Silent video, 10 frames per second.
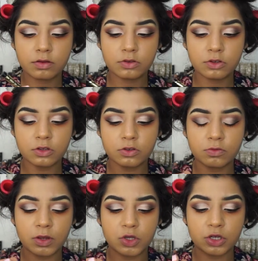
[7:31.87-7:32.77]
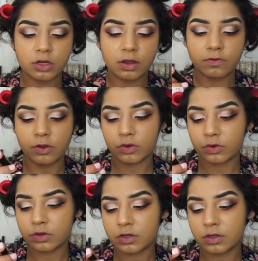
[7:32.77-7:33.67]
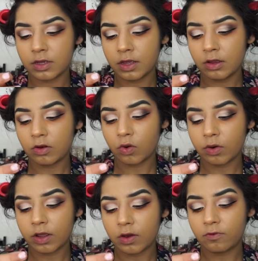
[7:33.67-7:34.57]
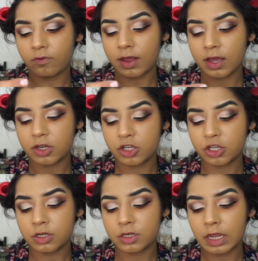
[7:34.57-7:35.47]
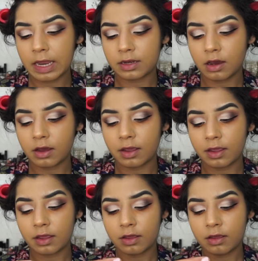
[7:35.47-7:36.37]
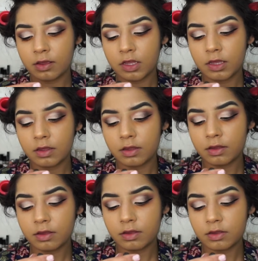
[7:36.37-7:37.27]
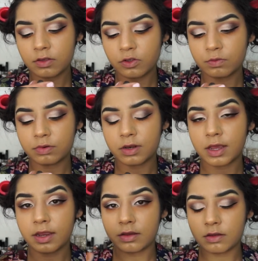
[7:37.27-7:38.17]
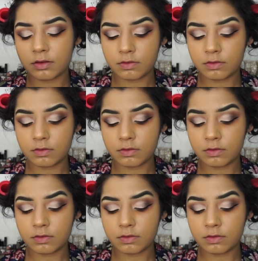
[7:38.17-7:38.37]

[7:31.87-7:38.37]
Just to mention, I've used L'Oreal Flash Cat Eye Super Liner.